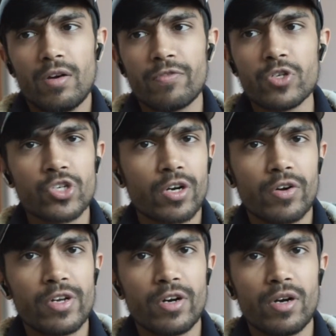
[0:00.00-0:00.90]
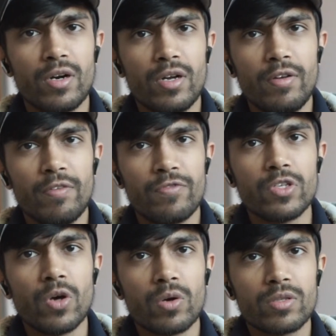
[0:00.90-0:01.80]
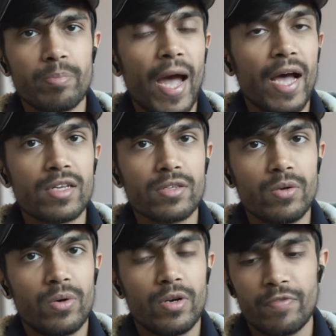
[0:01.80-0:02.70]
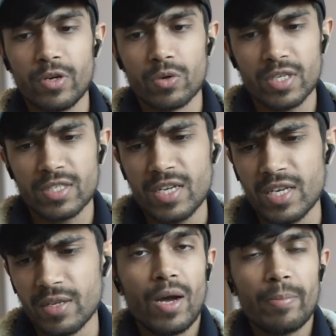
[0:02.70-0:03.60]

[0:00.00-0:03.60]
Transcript: future career if you don't pass or if you don't succeed.